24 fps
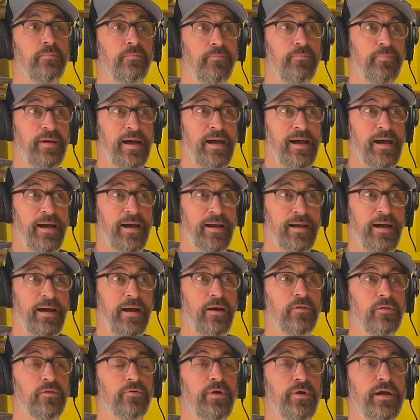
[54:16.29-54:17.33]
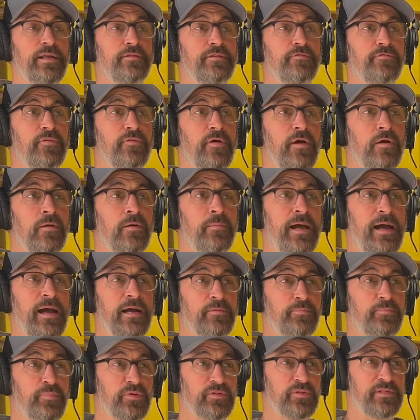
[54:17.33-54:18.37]
back how the Right to Farm
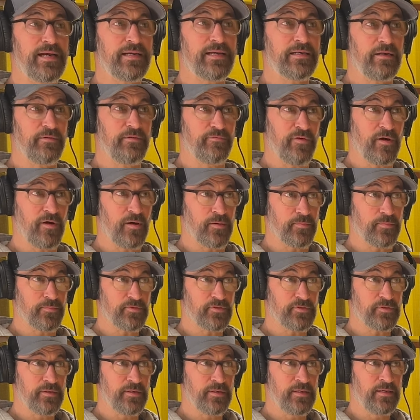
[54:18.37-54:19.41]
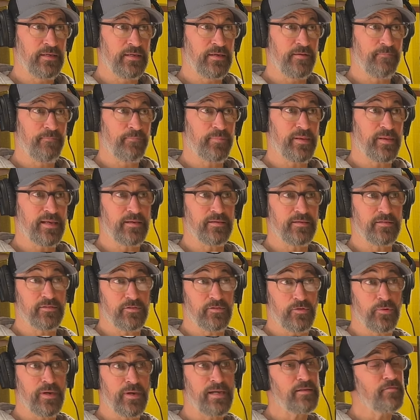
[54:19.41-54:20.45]
Act protected farms because
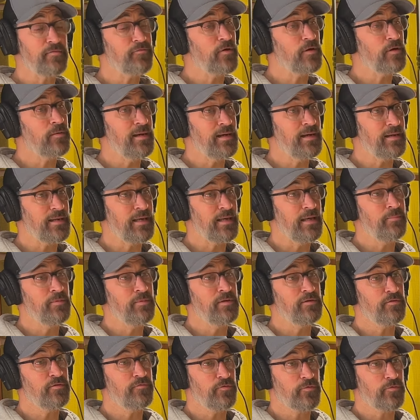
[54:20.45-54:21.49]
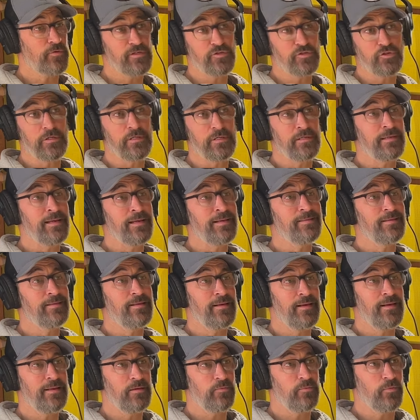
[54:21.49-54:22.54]
the Right to Farm Act came into fruition in
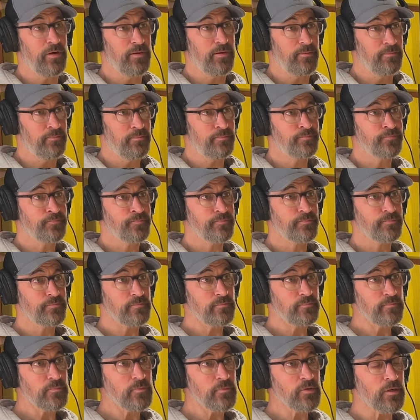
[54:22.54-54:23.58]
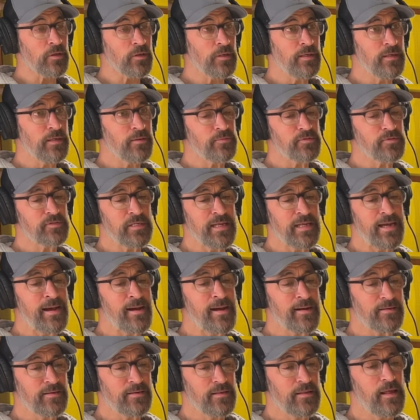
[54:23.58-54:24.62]
1981. And it was an
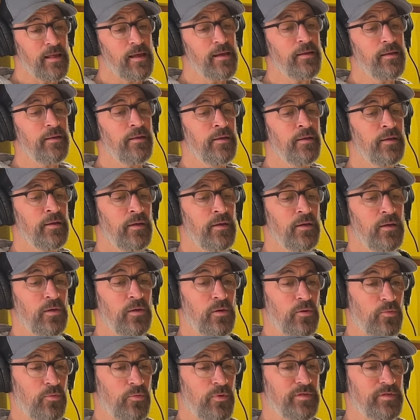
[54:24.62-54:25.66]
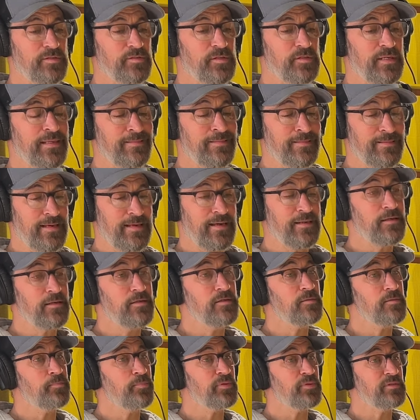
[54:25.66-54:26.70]
act that was intended
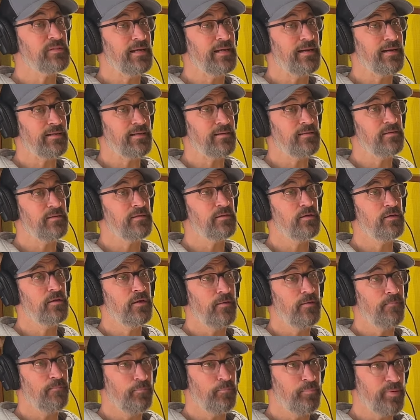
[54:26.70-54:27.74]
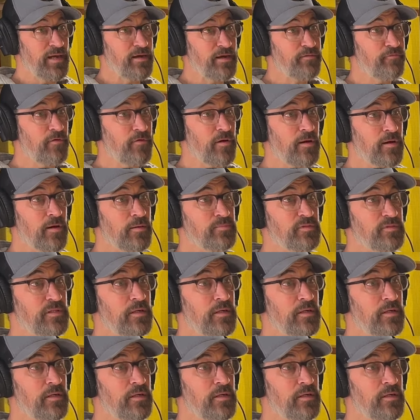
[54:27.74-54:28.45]
to protect big farms